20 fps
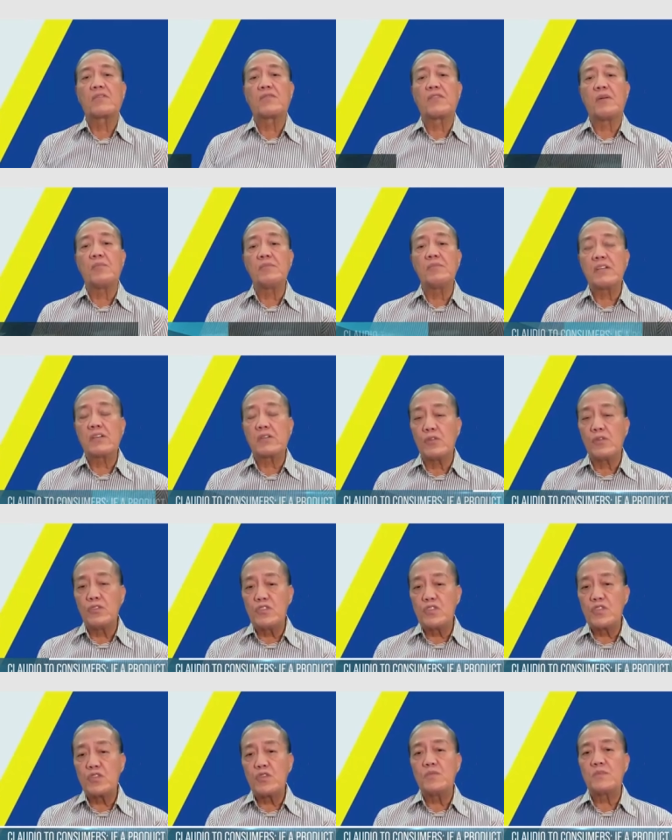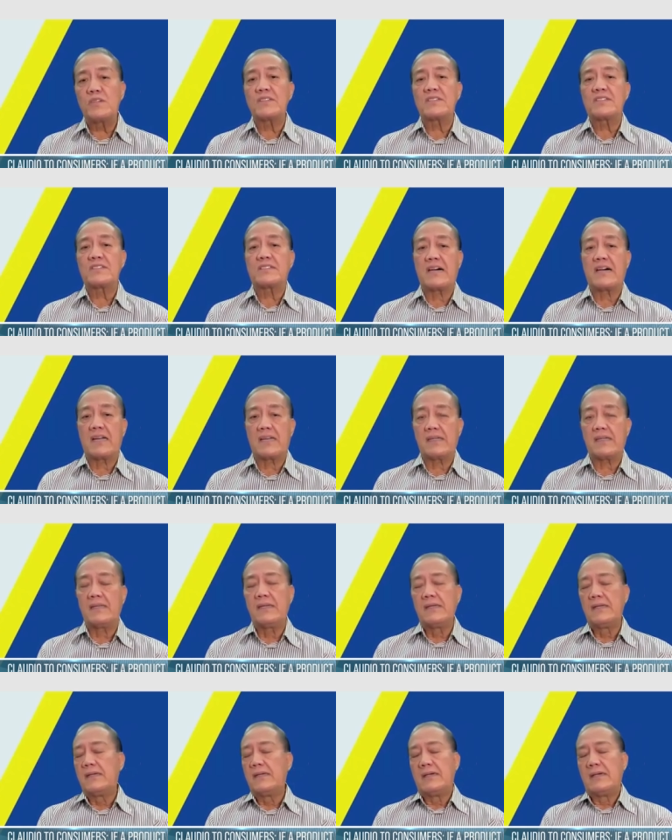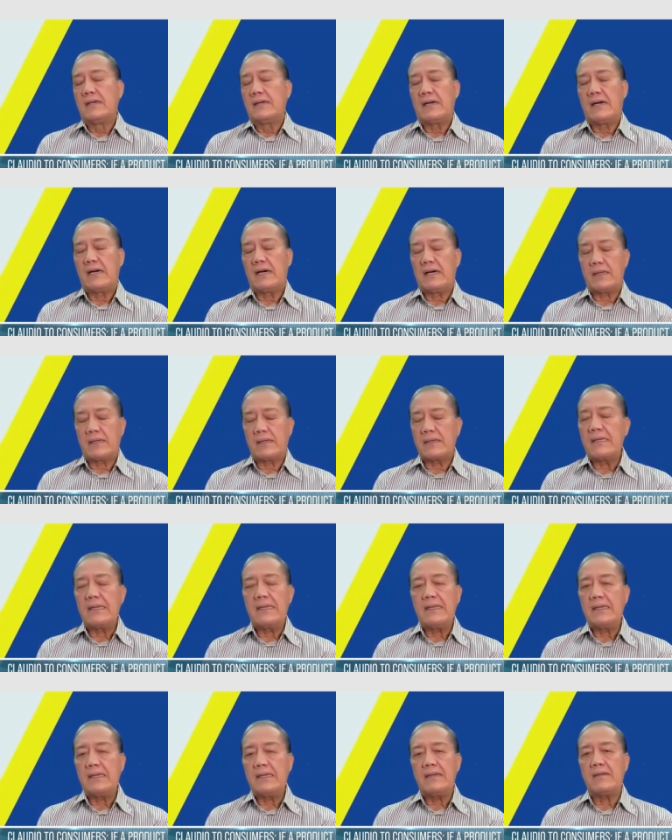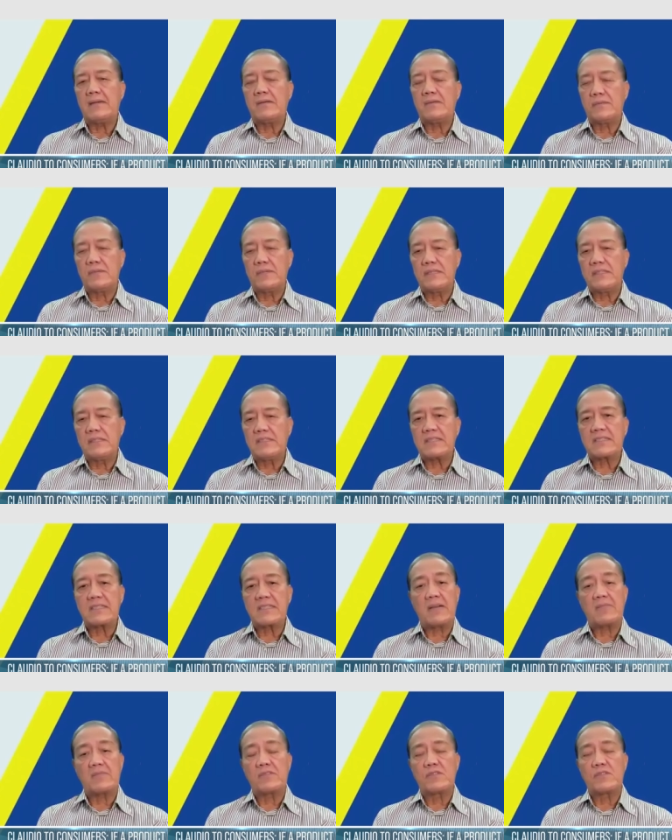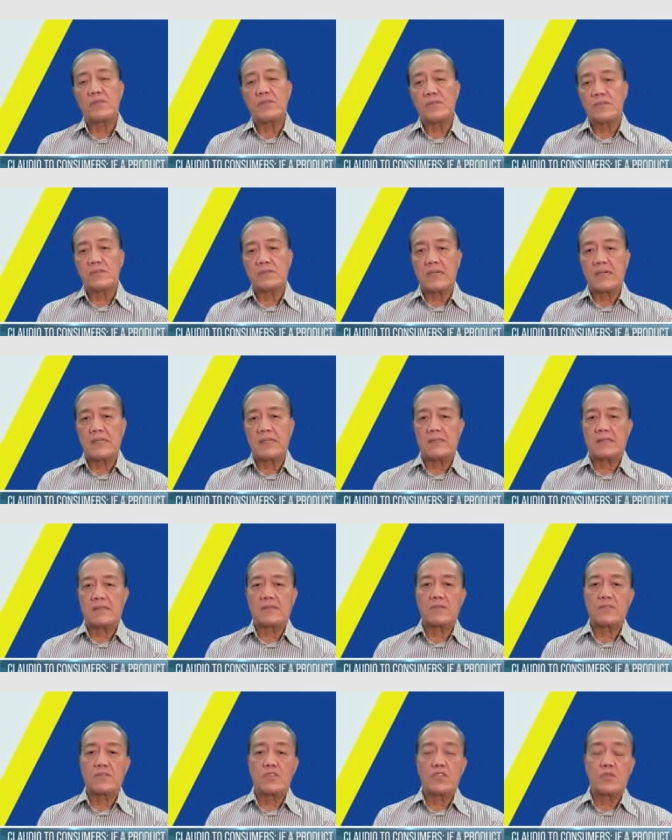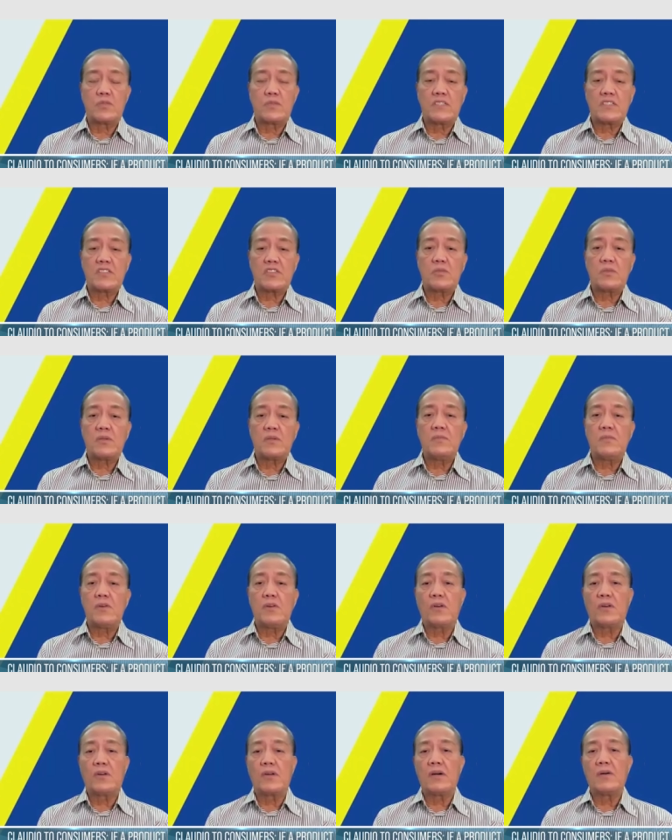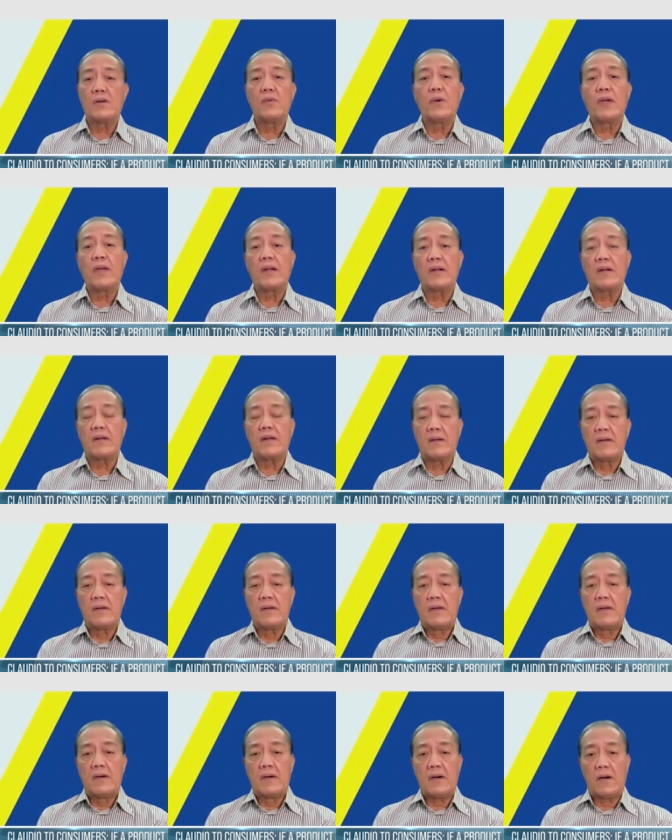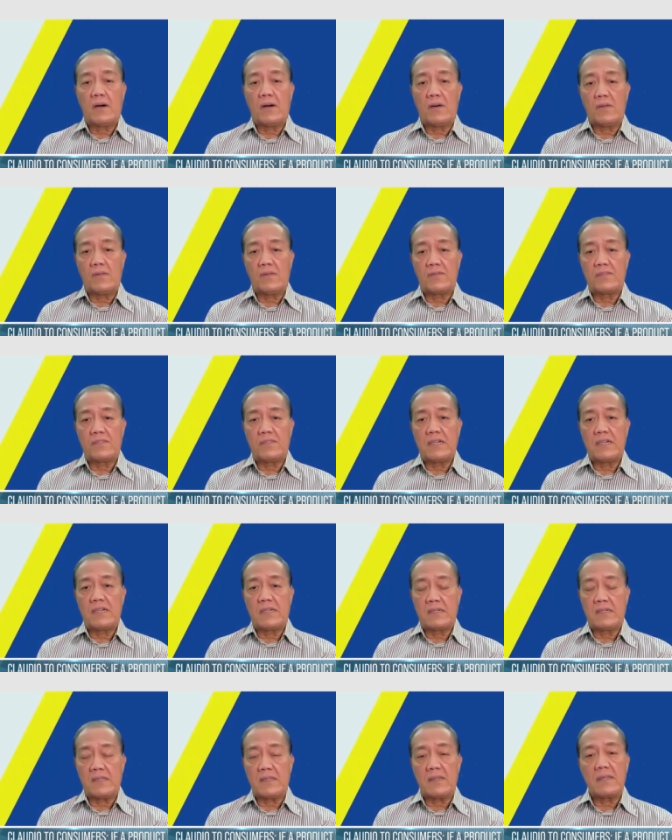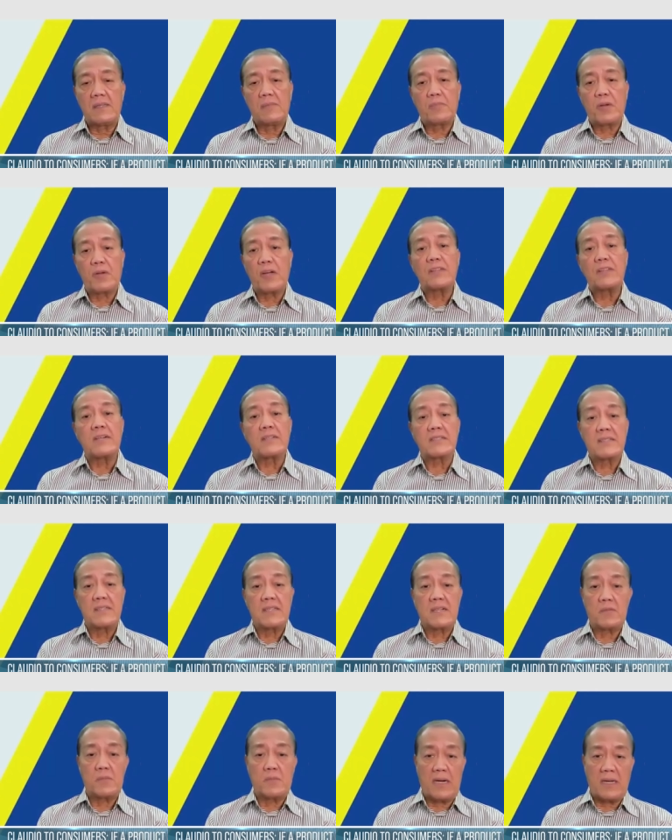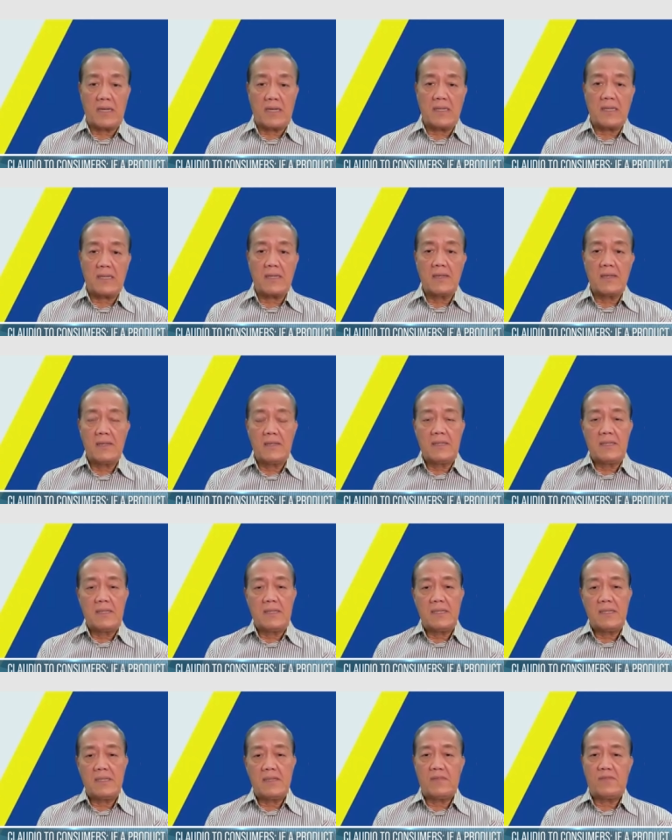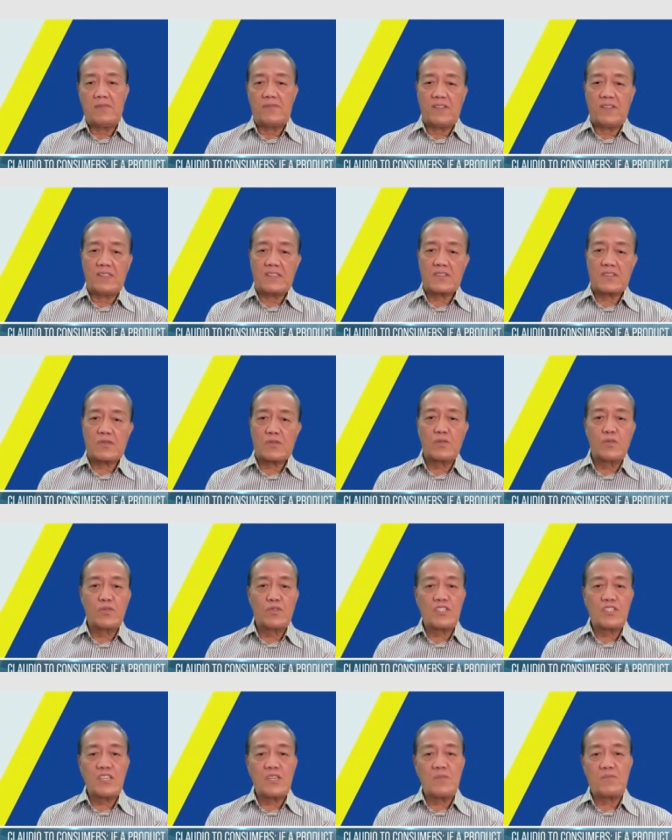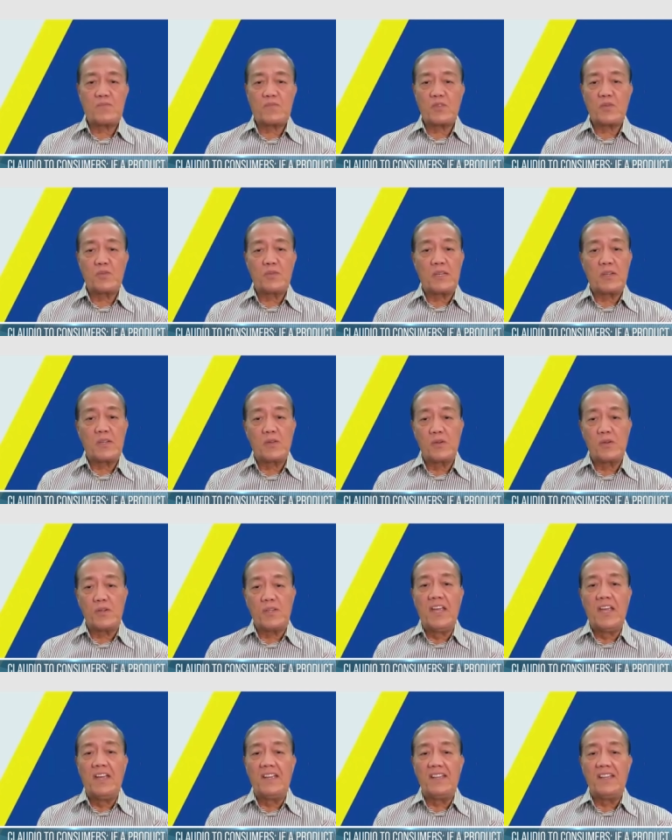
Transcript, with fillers: from the consumer side, uh, really, we just have to tell the consumers to be more aware of the the products they're buying if it's too cheap to be good,